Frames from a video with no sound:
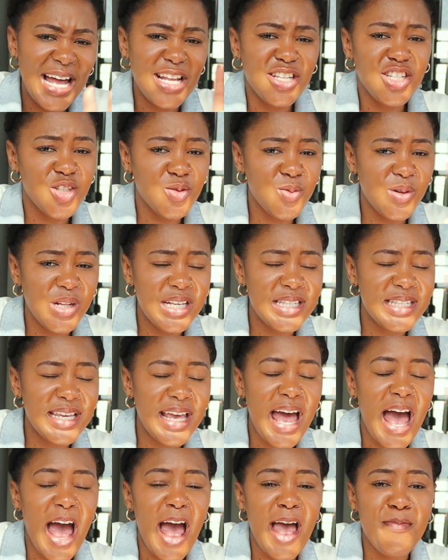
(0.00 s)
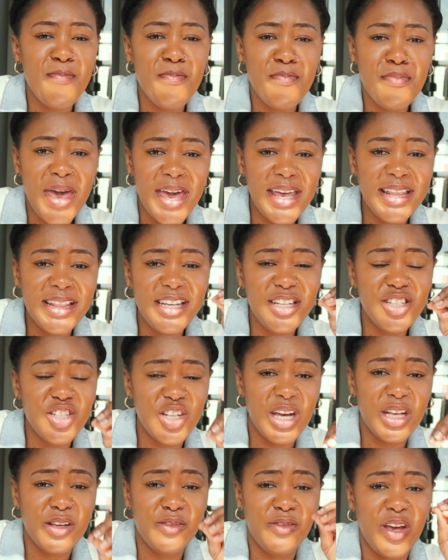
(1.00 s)
I just want to say I mainly
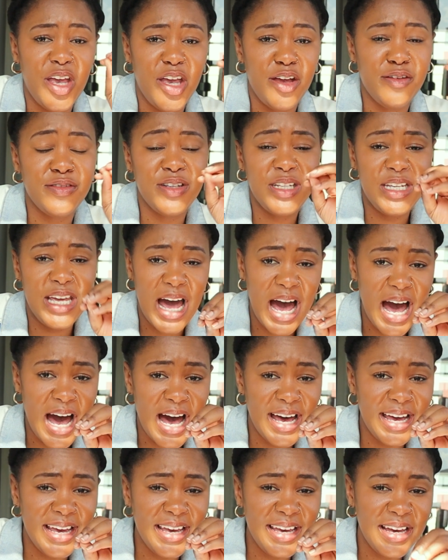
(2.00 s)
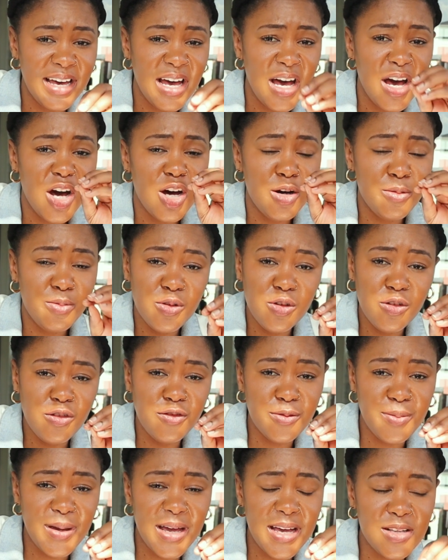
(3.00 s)
check for FDI
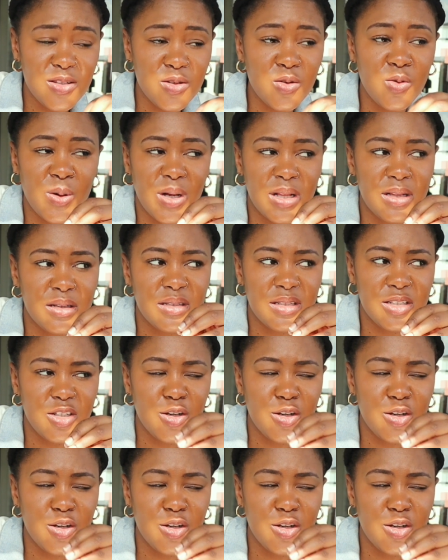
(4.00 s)
approved banks, or well,